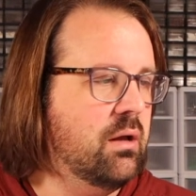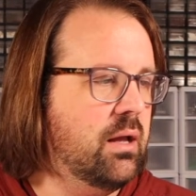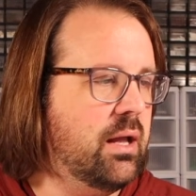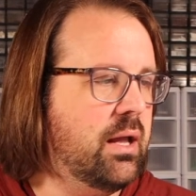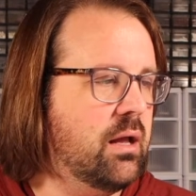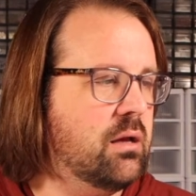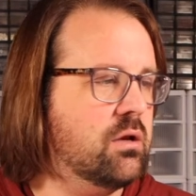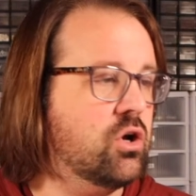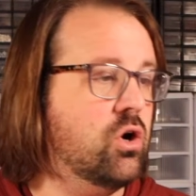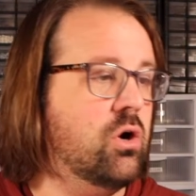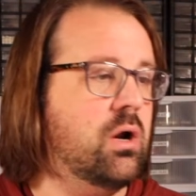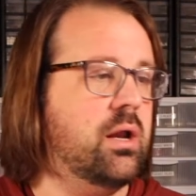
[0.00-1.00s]
And
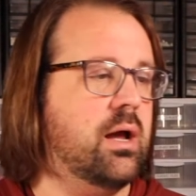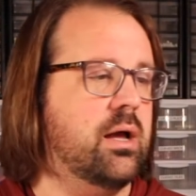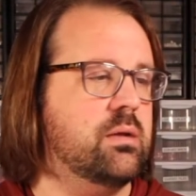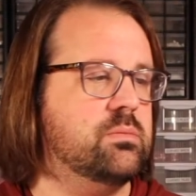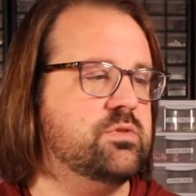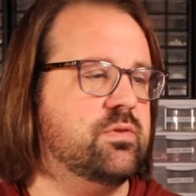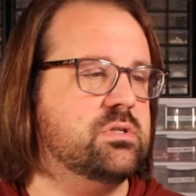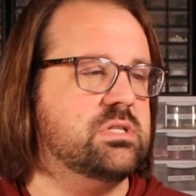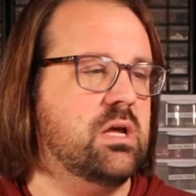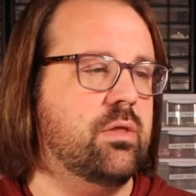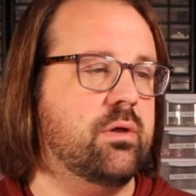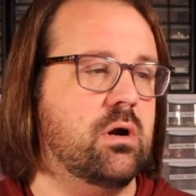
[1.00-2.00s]
current items for
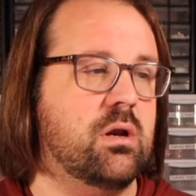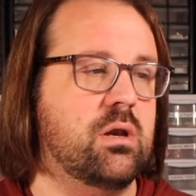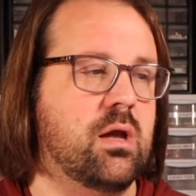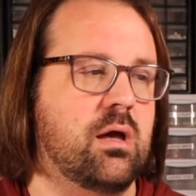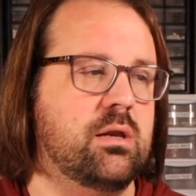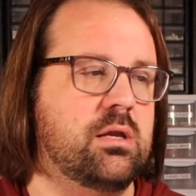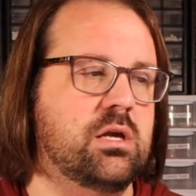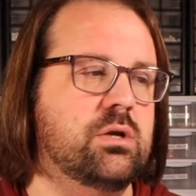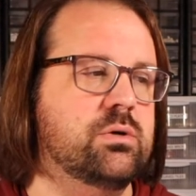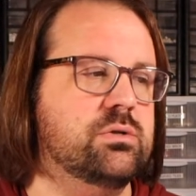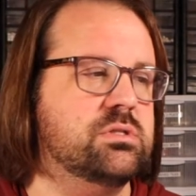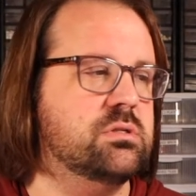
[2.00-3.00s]
sale, there are none
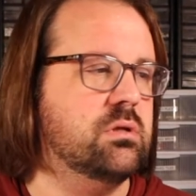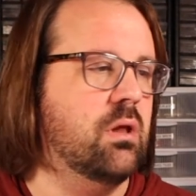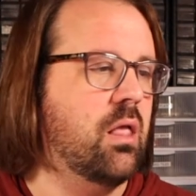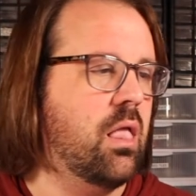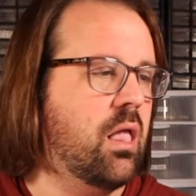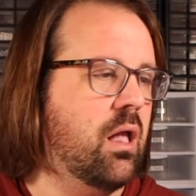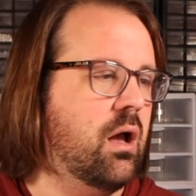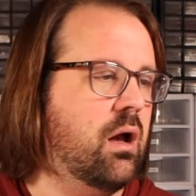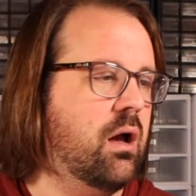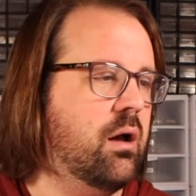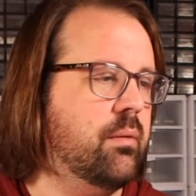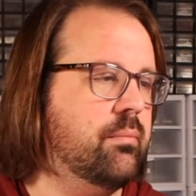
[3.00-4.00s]
used.
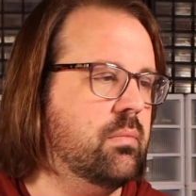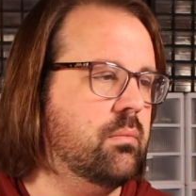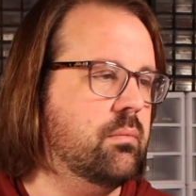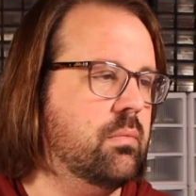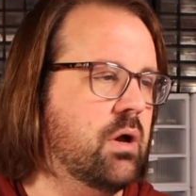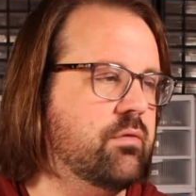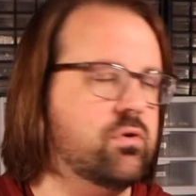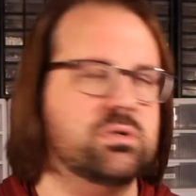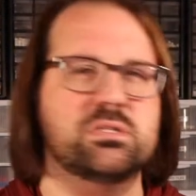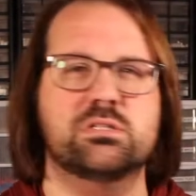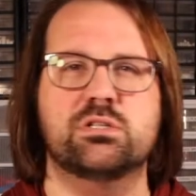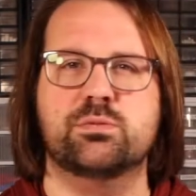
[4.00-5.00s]
Of
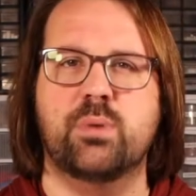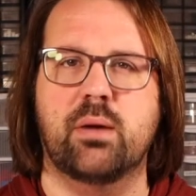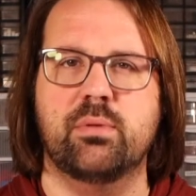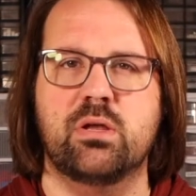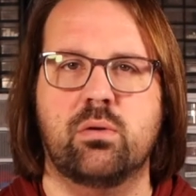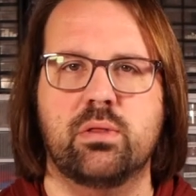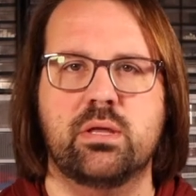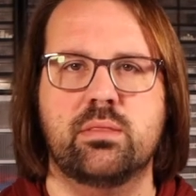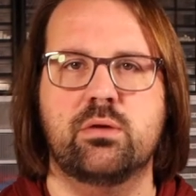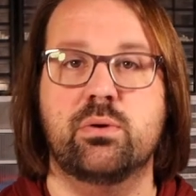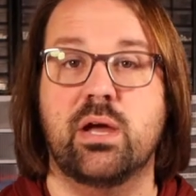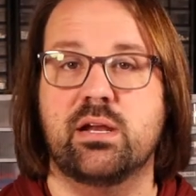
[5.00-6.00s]
course, this is probably only in
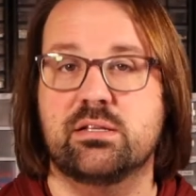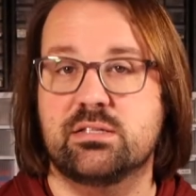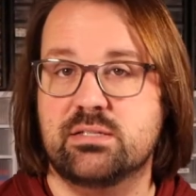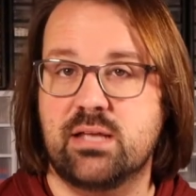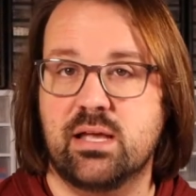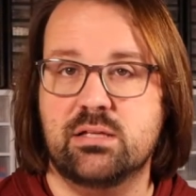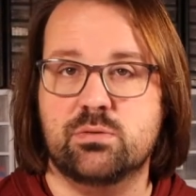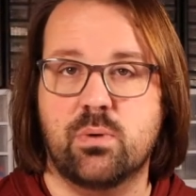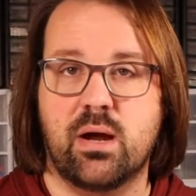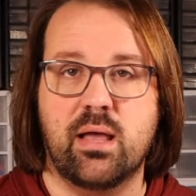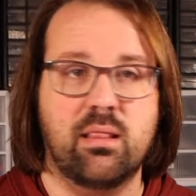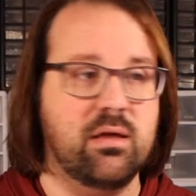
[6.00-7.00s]
the United States where
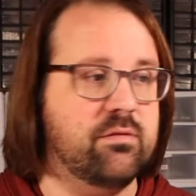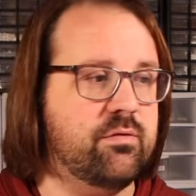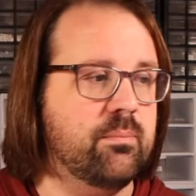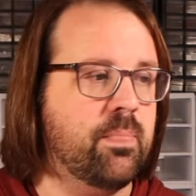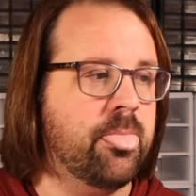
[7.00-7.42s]
live.